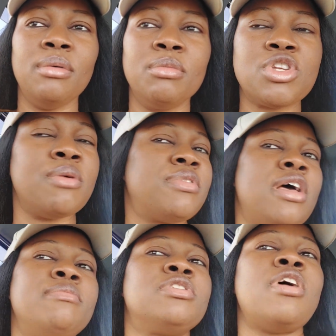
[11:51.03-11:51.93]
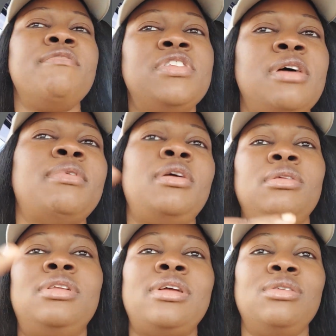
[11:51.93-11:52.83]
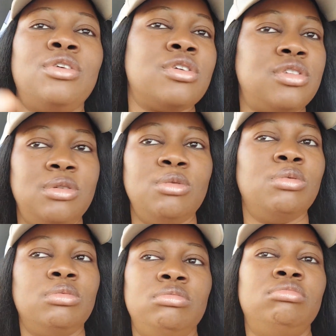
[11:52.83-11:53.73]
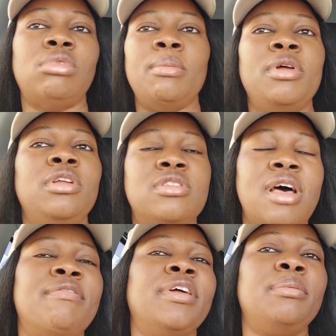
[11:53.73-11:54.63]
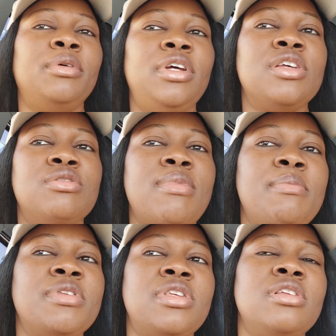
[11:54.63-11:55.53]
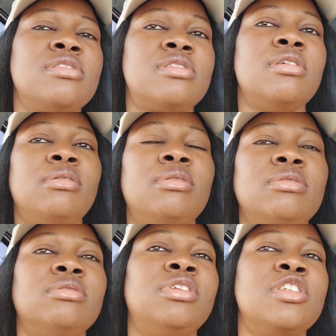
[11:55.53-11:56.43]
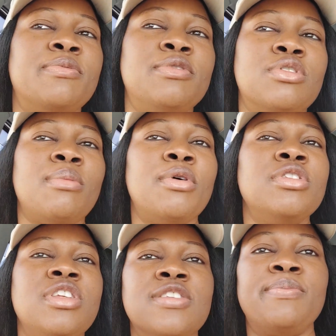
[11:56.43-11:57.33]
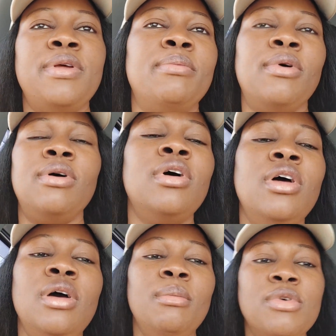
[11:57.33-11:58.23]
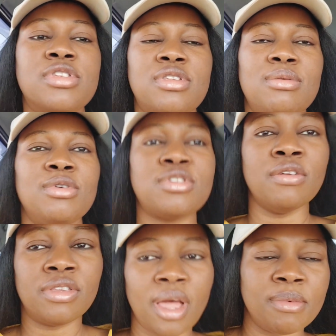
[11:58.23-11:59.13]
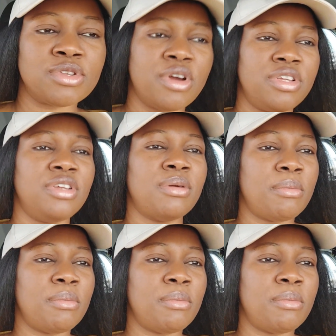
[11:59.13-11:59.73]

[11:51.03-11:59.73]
sometimes it's not every time that you just it's available. Yes, it might be seeing some on display, but most of the time it's already,